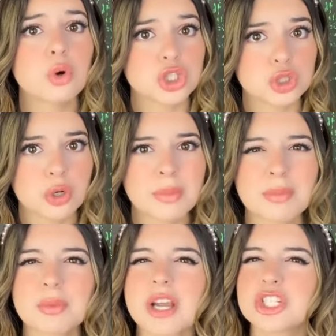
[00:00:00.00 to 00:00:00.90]
Well, you
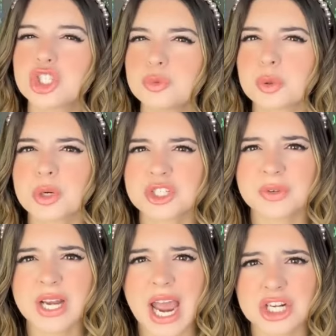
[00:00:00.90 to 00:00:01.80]
remember my super rich
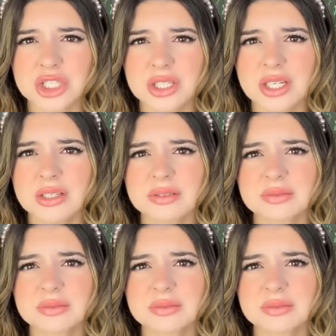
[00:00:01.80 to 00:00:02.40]
friend Ashley?